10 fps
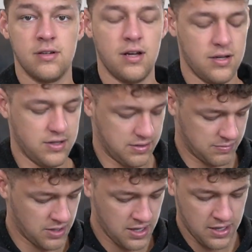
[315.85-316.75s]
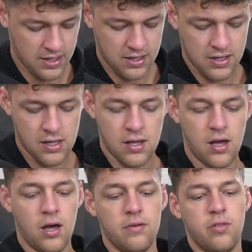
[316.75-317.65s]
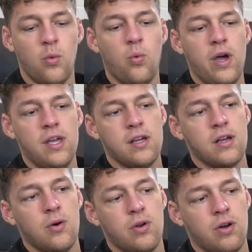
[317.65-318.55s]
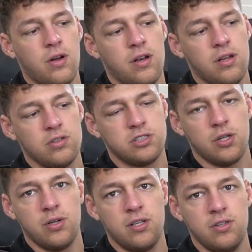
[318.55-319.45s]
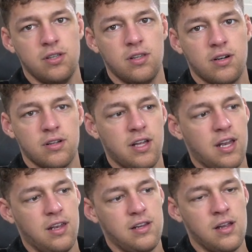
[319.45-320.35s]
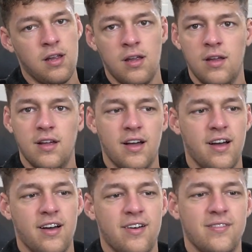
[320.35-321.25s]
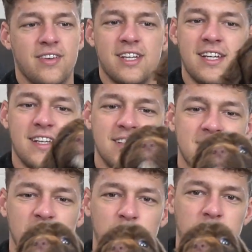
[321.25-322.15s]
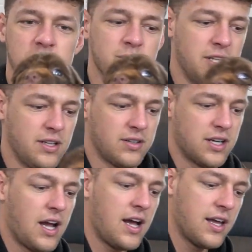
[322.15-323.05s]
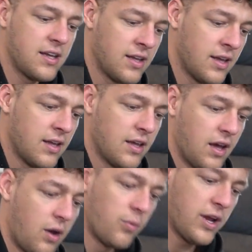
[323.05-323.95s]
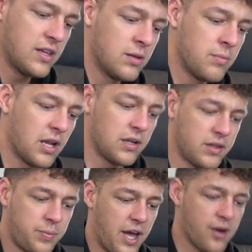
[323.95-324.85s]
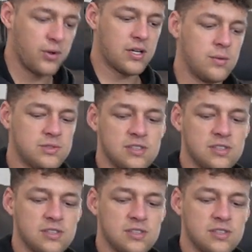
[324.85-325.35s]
of the white going on. He'll show it to you there gladly. And a super sweet little guy. Right in the middle of the pack when it comes to